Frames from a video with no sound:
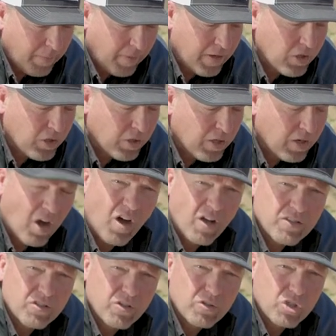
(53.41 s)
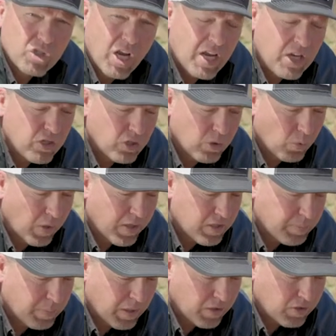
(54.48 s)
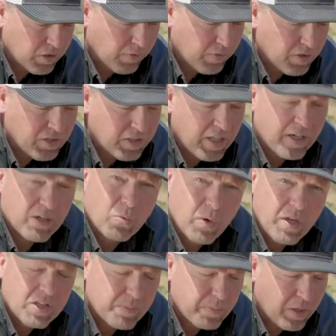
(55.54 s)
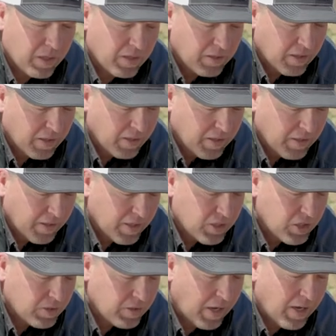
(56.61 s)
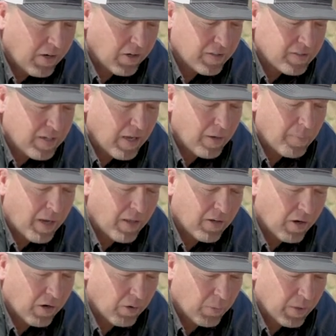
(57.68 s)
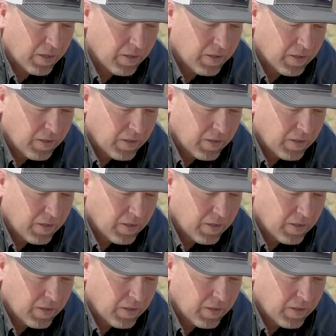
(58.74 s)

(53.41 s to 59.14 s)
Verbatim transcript: And you can also change your wind speed. So if you select wind speed, let's just enter a 10 mile an hour wind.